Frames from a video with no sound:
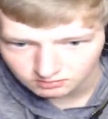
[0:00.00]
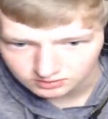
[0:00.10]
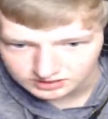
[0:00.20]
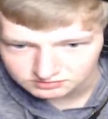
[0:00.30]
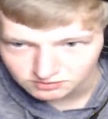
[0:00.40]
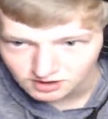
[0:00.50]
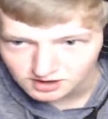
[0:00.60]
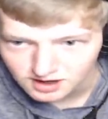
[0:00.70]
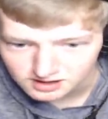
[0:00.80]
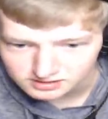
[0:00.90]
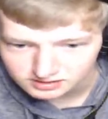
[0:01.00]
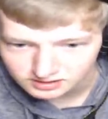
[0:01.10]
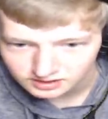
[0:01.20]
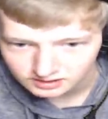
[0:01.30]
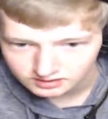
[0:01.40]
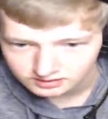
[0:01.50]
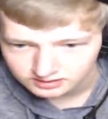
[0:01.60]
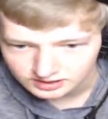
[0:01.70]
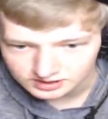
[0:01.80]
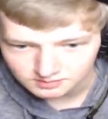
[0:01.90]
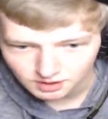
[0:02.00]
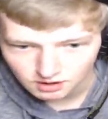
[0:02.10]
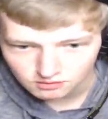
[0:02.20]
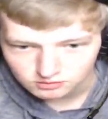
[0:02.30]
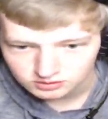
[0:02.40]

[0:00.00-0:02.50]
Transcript: He's running! Get in the boat!